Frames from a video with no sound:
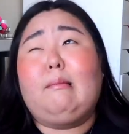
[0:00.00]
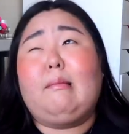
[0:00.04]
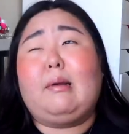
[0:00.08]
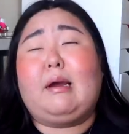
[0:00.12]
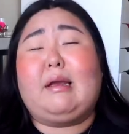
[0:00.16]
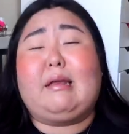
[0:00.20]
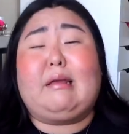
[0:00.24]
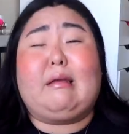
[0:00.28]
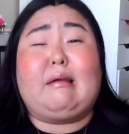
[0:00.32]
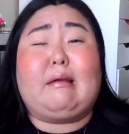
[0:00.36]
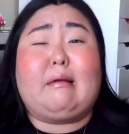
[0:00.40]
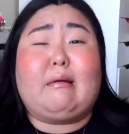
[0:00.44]

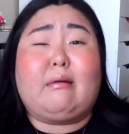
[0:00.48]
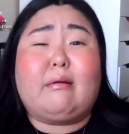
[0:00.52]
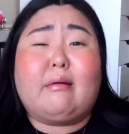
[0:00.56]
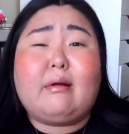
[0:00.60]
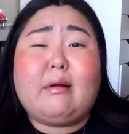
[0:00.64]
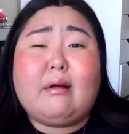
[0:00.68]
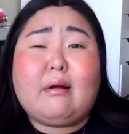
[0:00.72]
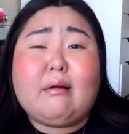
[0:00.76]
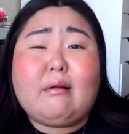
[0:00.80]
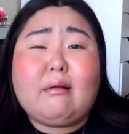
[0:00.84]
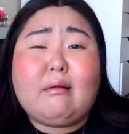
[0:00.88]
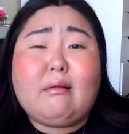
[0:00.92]
a year
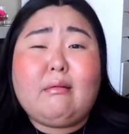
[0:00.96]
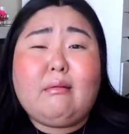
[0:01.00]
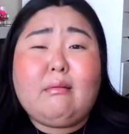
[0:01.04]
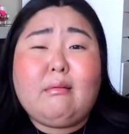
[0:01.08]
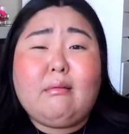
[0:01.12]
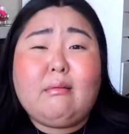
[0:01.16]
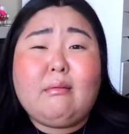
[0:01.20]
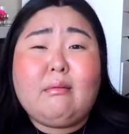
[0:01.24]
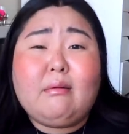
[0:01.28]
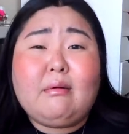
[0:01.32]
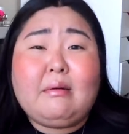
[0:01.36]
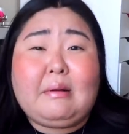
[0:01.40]
ago.
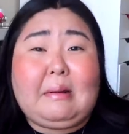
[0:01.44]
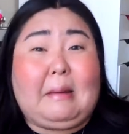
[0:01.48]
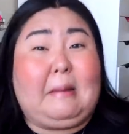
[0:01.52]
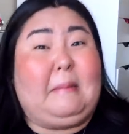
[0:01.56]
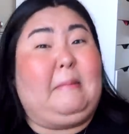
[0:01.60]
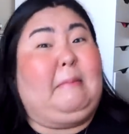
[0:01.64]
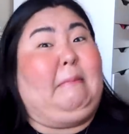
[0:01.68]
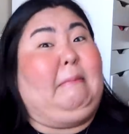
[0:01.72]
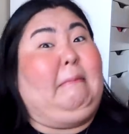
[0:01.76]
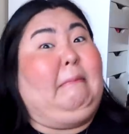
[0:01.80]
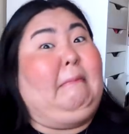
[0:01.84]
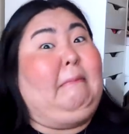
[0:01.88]

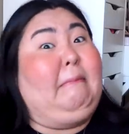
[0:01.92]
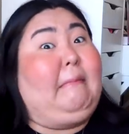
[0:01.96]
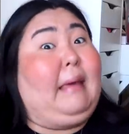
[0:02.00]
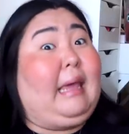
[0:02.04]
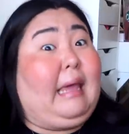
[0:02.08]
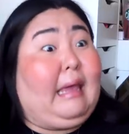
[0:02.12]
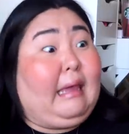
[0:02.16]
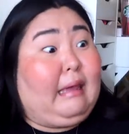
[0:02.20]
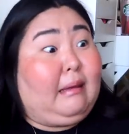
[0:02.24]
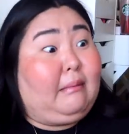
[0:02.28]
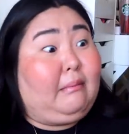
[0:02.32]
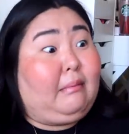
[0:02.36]

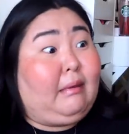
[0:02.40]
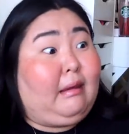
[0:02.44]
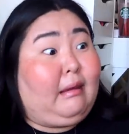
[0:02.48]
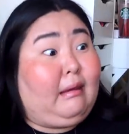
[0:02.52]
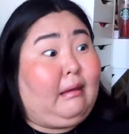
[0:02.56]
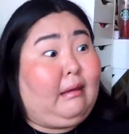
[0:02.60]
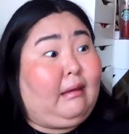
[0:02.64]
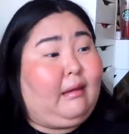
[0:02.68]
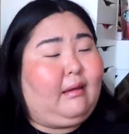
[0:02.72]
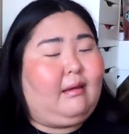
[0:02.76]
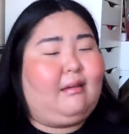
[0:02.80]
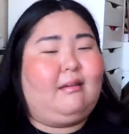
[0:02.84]

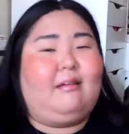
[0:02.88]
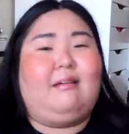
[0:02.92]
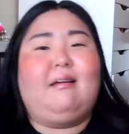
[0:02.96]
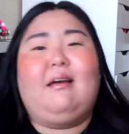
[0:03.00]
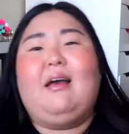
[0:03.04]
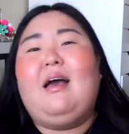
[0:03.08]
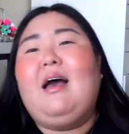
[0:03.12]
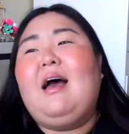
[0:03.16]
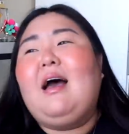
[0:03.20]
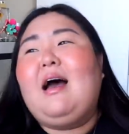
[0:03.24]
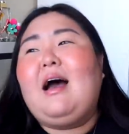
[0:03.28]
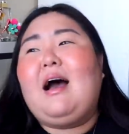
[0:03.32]
Maybe
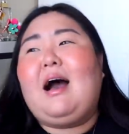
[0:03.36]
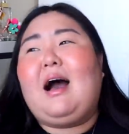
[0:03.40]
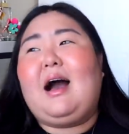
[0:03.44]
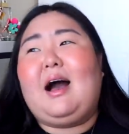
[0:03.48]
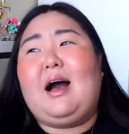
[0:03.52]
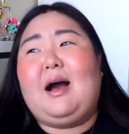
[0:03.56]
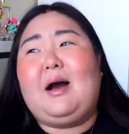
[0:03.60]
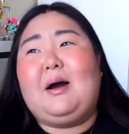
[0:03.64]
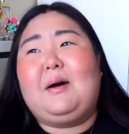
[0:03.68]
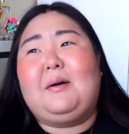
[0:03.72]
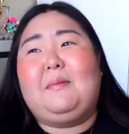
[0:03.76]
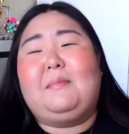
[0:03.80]

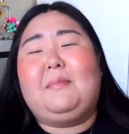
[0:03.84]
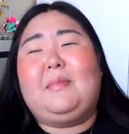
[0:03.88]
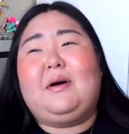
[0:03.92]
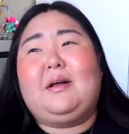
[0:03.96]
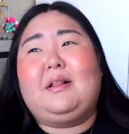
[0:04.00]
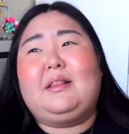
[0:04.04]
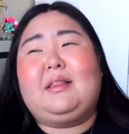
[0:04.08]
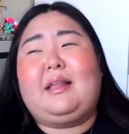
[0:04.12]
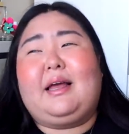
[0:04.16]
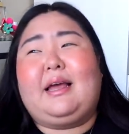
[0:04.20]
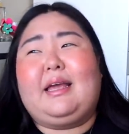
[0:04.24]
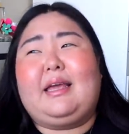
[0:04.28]

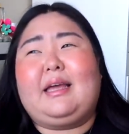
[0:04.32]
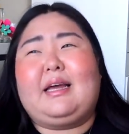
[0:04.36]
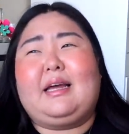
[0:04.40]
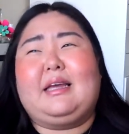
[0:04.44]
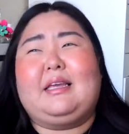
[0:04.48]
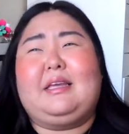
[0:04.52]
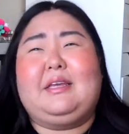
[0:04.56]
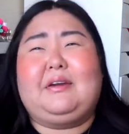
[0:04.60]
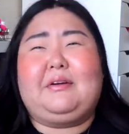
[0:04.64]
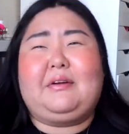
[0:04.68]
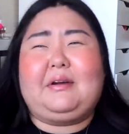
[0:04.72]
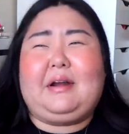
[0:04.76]
like a
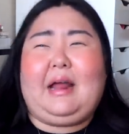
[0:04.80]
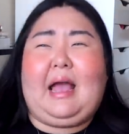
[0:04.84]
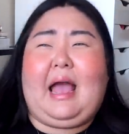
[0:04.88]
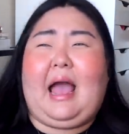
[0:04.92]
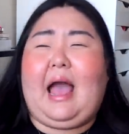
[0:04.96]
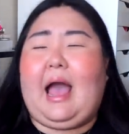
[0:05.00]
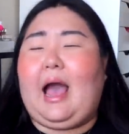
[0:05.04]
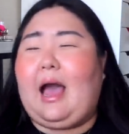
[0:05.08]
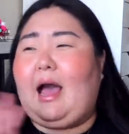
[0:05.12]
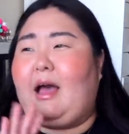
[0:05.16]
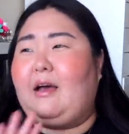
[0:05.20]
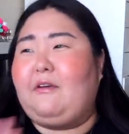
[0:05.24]
year and a
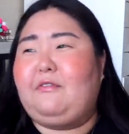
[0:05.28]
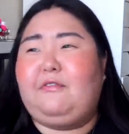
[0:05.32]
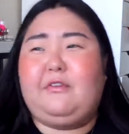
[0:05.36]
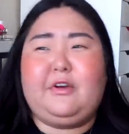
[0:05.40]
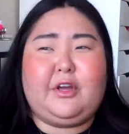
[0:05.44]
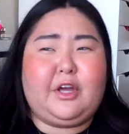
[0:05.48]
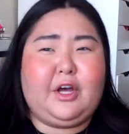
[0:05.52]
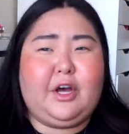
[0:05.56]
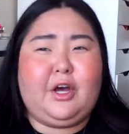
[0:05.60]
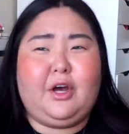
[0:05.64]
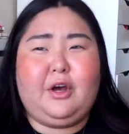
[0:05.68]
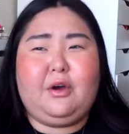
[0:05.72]
half
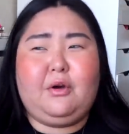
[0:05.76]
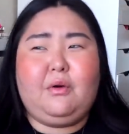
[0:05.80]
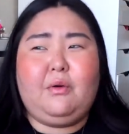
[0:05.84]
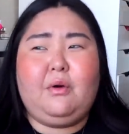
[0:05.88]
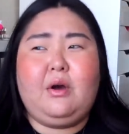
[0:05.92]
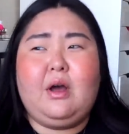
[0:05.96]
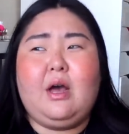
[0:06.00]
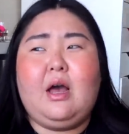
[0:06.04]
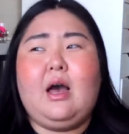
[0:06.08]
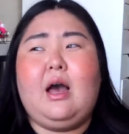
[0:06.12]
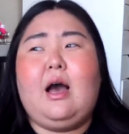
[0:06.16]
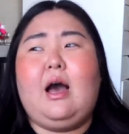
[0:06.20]

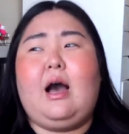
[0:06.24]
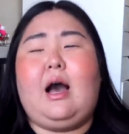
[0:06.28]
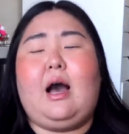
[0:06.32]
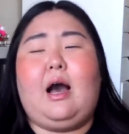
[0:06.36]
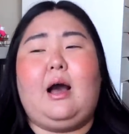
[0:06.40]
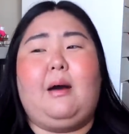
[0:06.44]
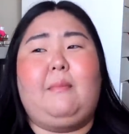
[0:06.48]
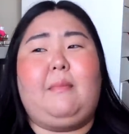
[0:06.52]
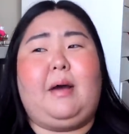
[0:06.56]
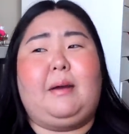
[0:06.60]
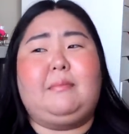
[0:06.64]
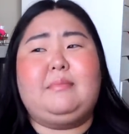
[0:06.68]
ago.
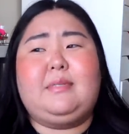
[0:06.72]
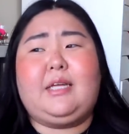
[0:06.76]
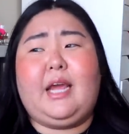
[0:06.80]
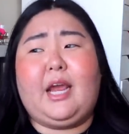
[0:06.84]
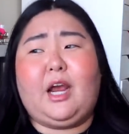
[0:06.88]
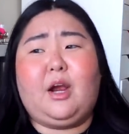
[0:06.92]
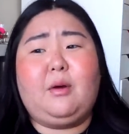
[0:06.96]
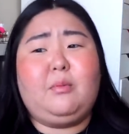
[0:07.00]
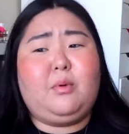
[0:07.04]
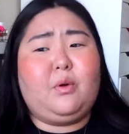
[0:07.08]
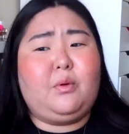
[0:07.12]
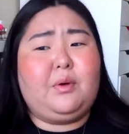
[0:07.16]
I'm
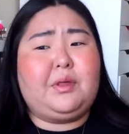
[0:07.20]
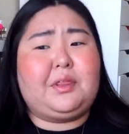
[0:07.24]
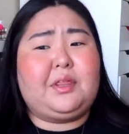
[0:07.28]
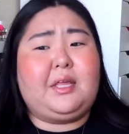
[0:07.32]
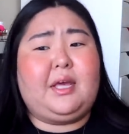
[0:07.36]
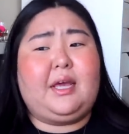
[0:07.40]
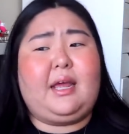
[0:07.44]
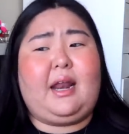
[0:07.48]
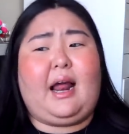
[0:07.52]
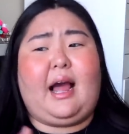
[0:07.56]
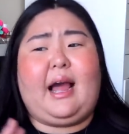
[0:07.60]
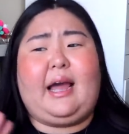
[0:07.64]
terrible with
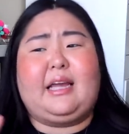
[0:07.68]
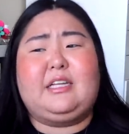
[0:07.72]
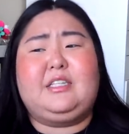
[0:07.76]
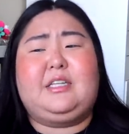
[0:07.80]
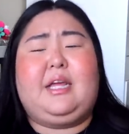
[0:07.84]
it. I